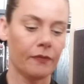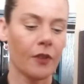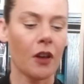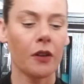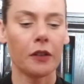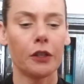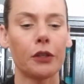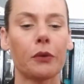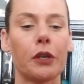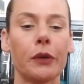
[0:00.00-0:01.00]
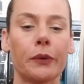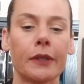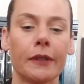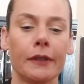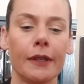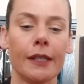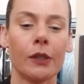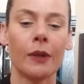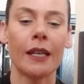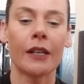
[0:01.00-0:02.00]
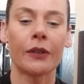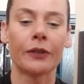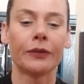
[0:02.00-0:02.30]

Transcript: Oh, it's so cute. He's so little.